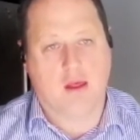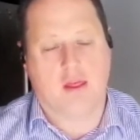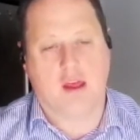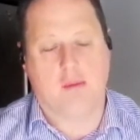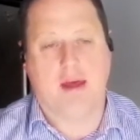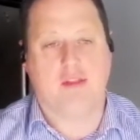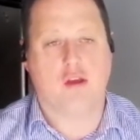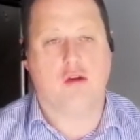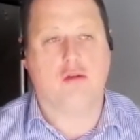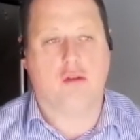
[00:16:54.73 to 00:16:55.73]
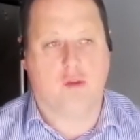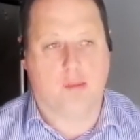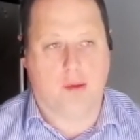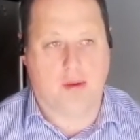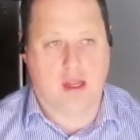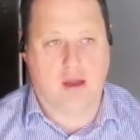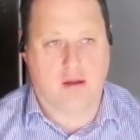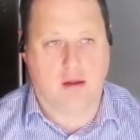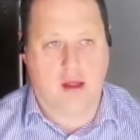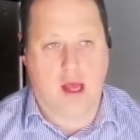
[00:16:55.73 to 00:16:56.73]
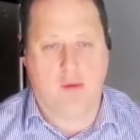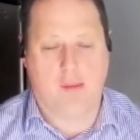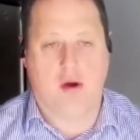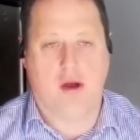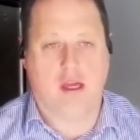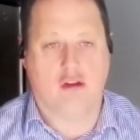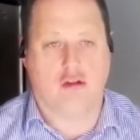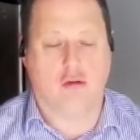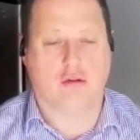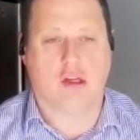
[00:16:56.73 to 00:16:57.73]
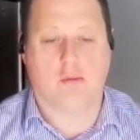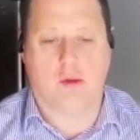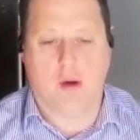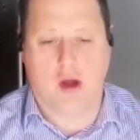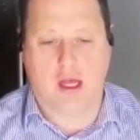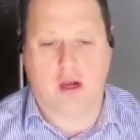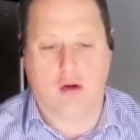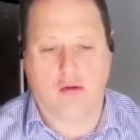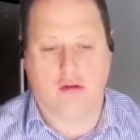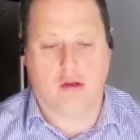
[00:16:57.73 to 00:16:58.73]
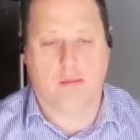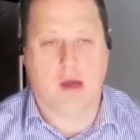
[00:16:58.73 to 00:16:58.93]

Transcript: Think about the use of the property. Are we buying it short term? Are we buying it long term?